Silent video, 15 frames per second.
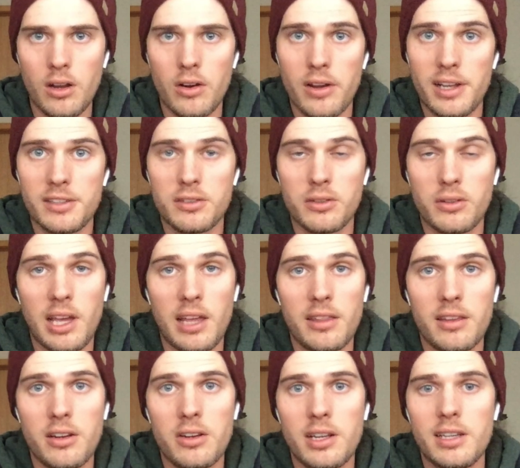All right, so that
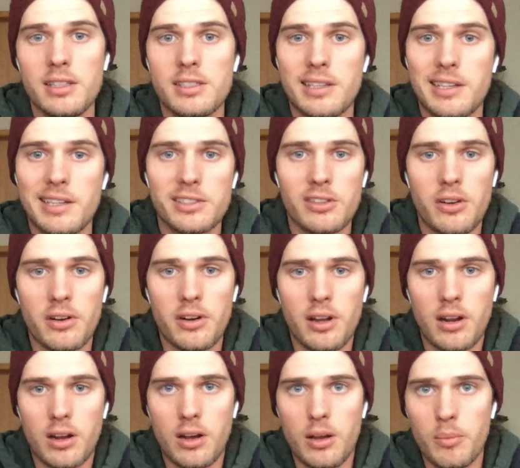there is
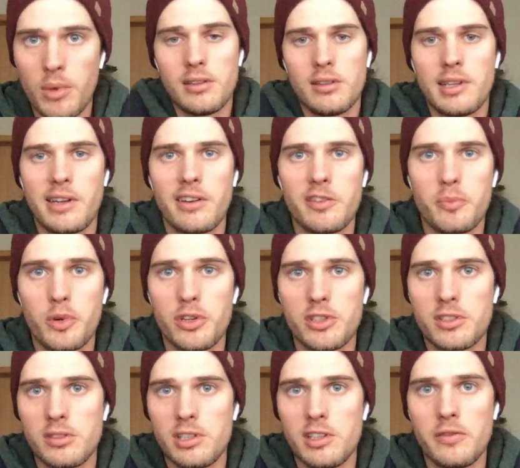Kickstarter.com. Now I've
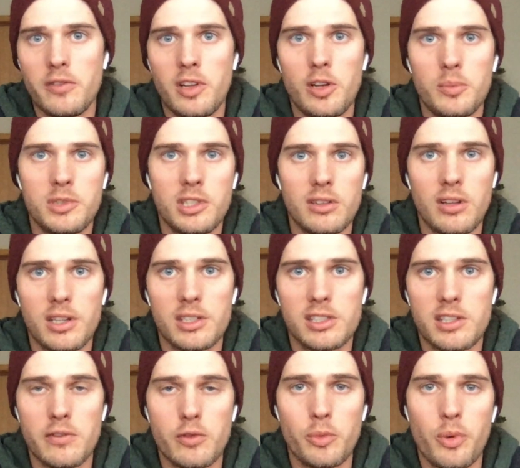personally developed and launched
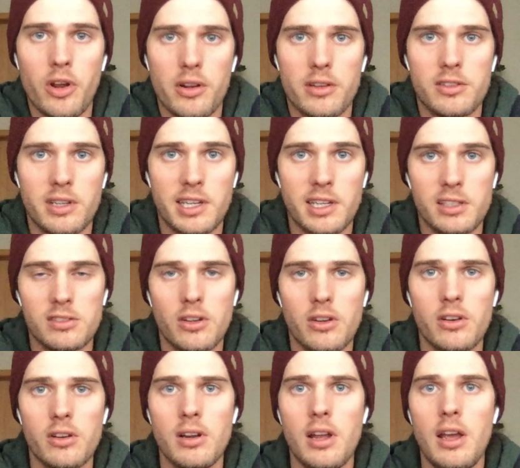several products on
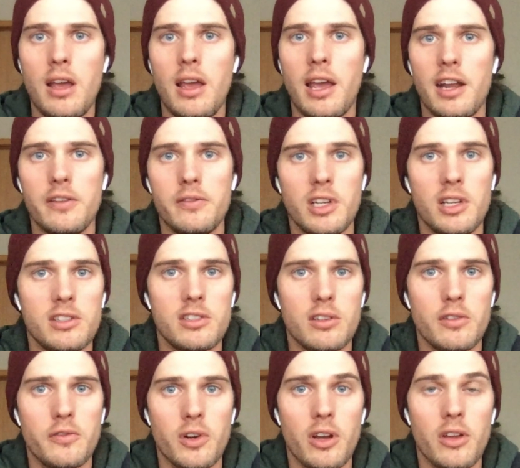Kickstarter and have done
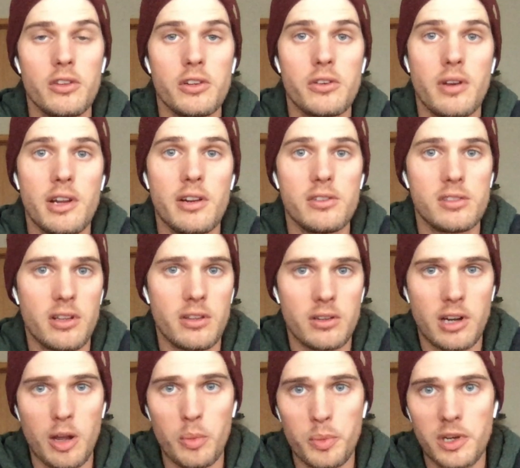so for other creators and other
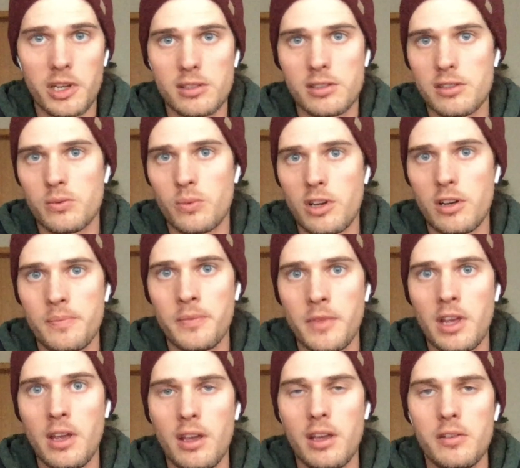companies as well.
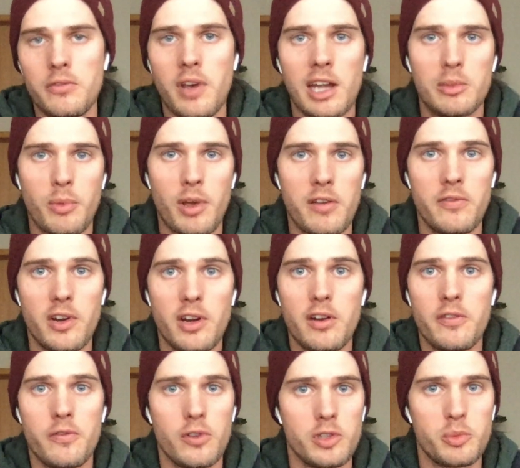In fact, my very
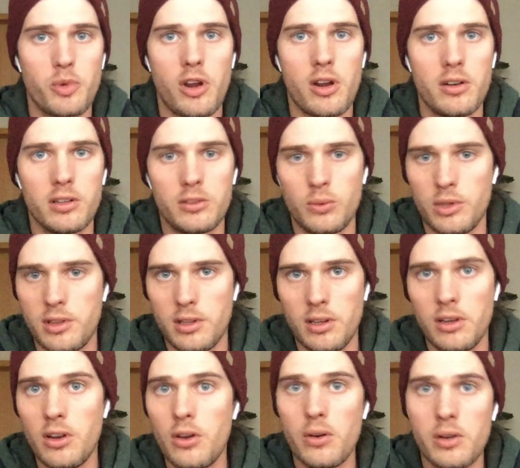first product with
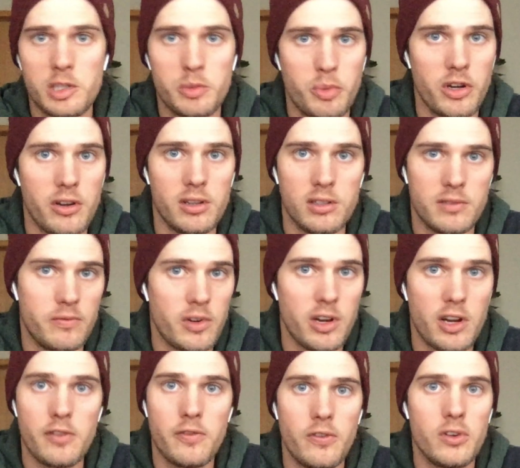no experience,
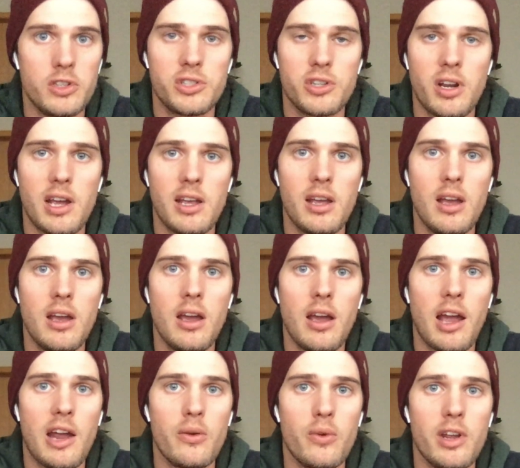very first try,
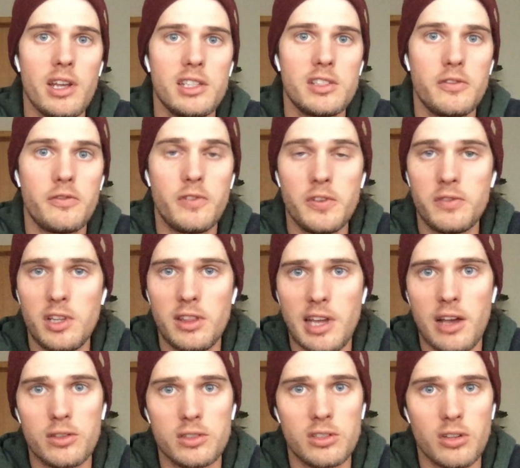I raised
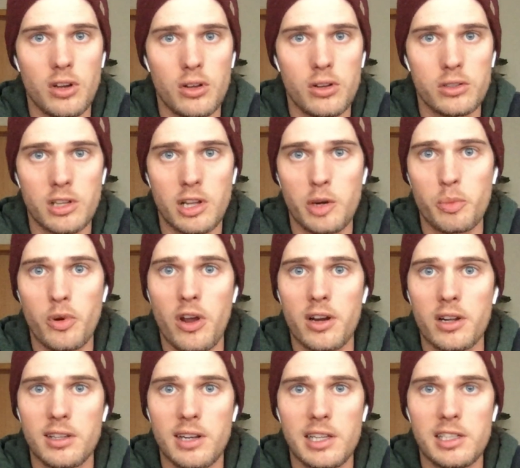$50,000 on a
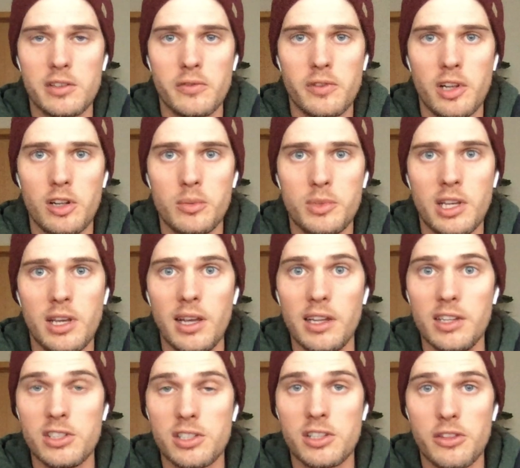product that I developed
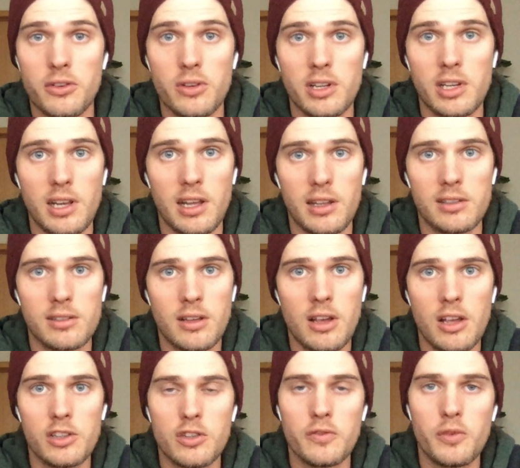in just 30 days.
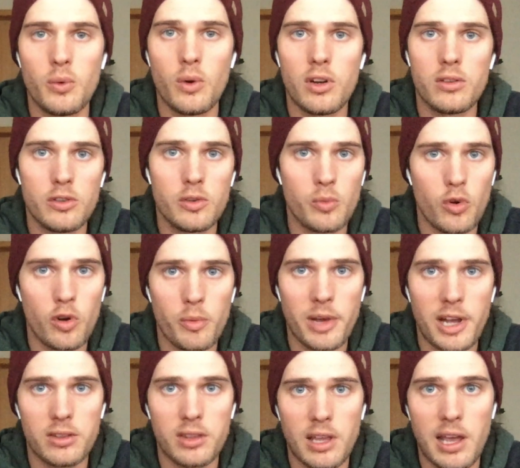So if you want to learn more
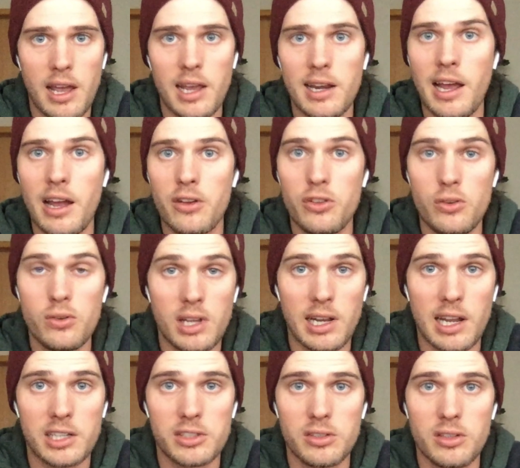about that and how you can
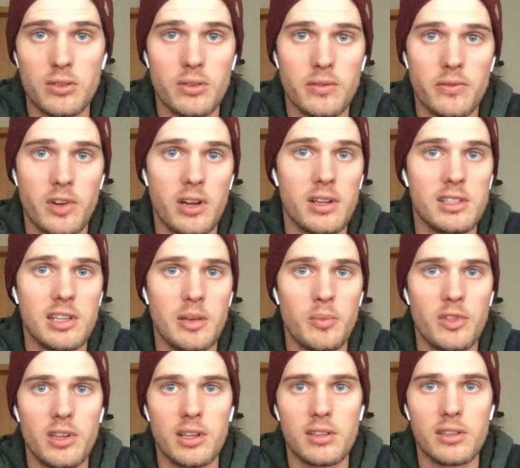actually do the very same
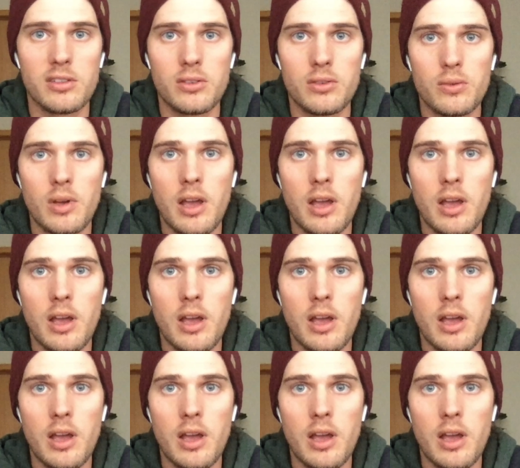thing too,